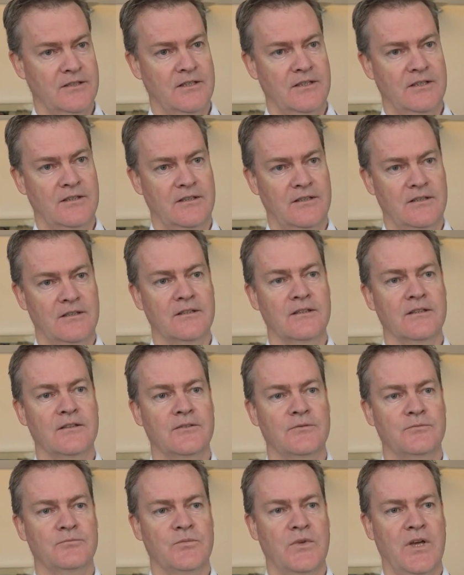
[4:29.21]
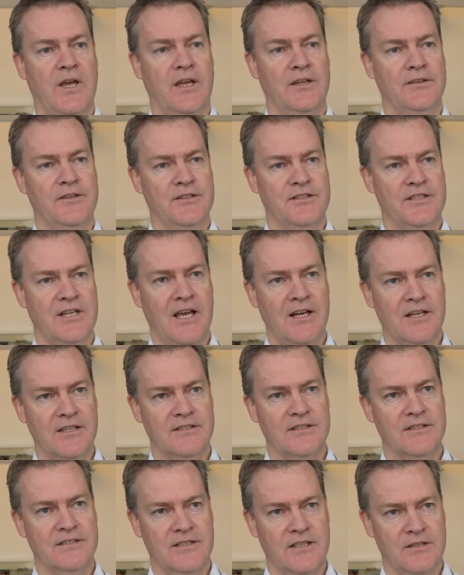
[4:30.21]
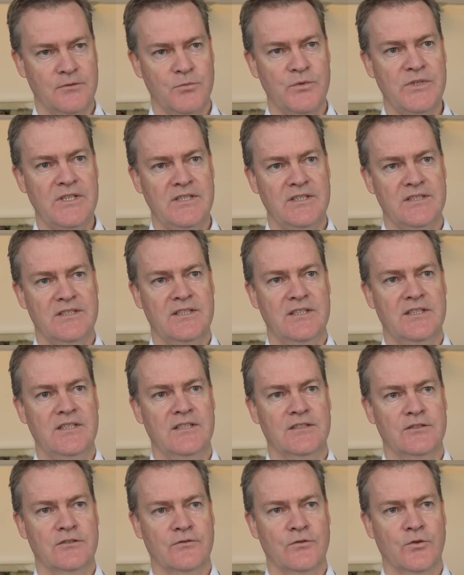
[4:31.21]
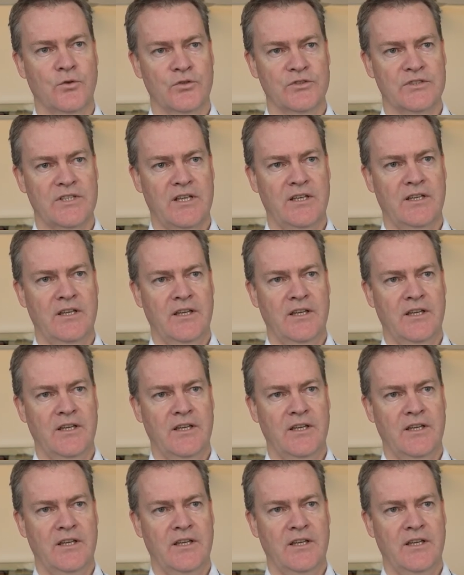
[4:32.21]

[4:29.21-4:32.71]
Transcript: Uh, and the challenges that we see is, of course,